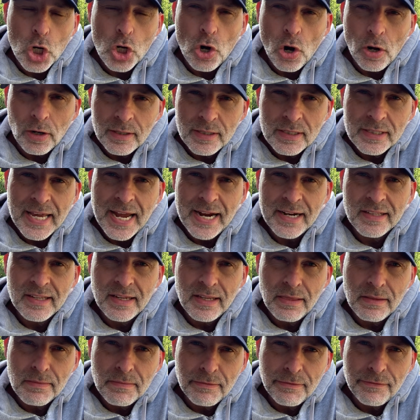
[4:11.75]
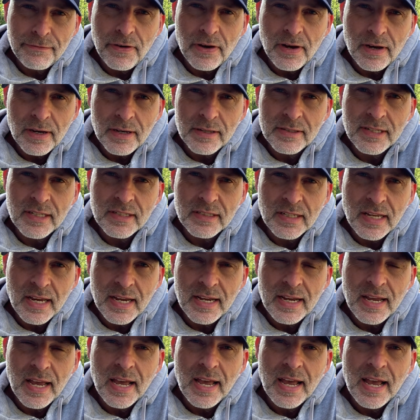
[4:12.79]
contacting them first to
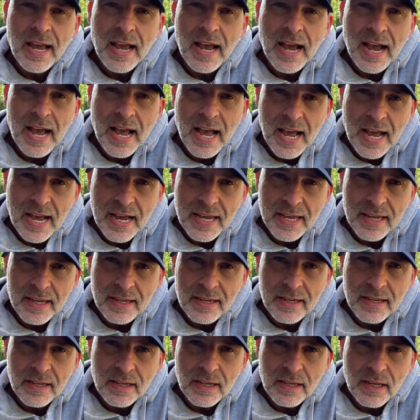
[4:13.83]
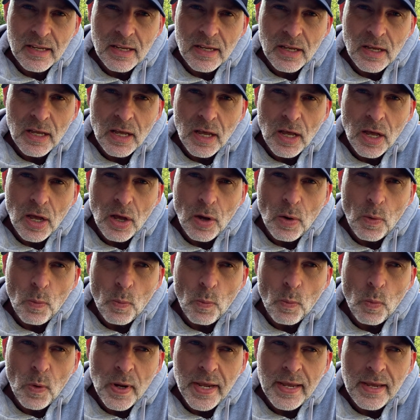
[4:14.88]
say, hey,
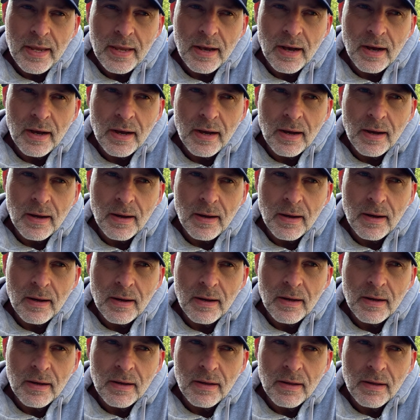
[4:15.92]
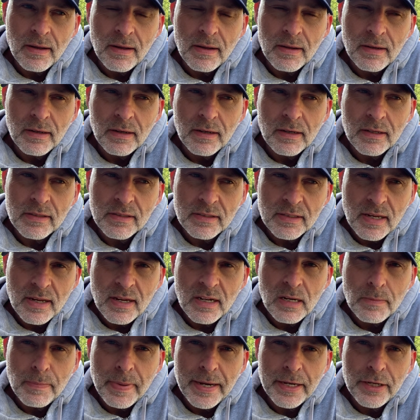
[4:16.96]
we are
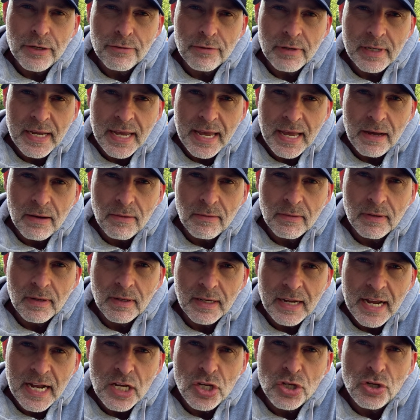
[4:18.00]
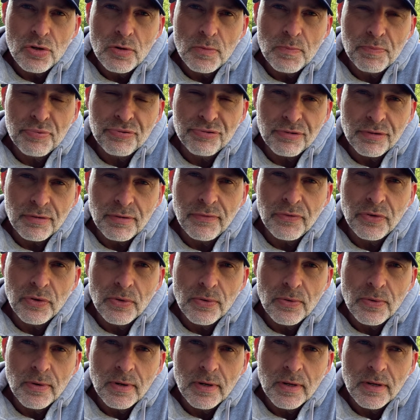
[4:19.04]
concerned about your account. Can you prove
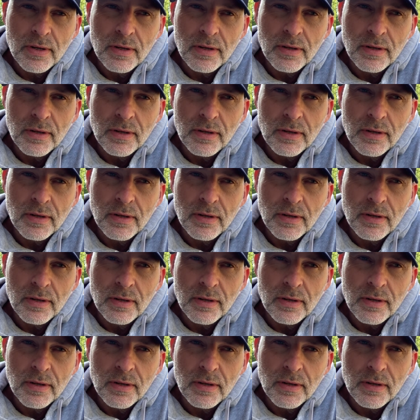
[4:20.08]
your